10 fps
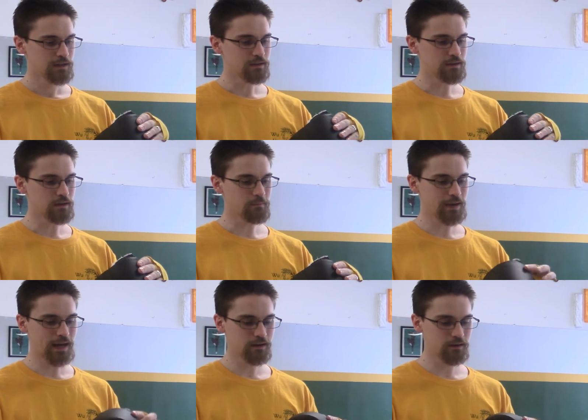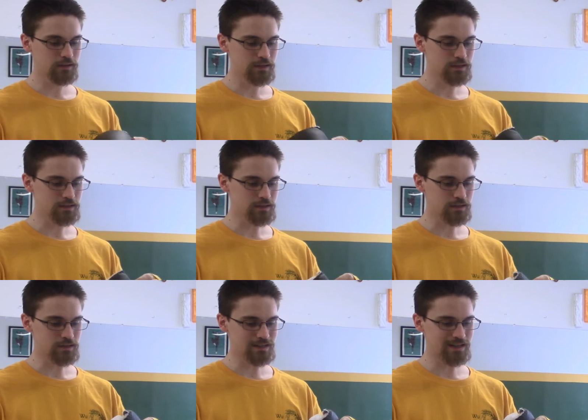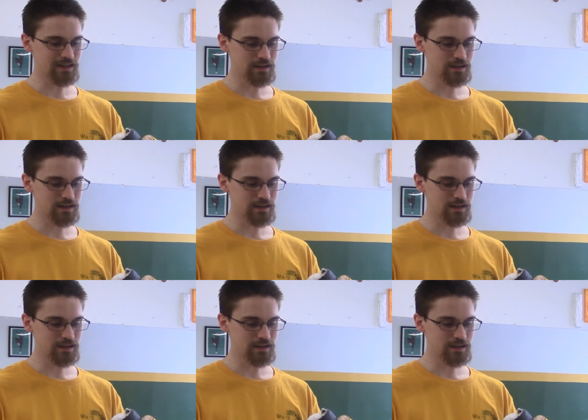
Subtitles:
The padding on these is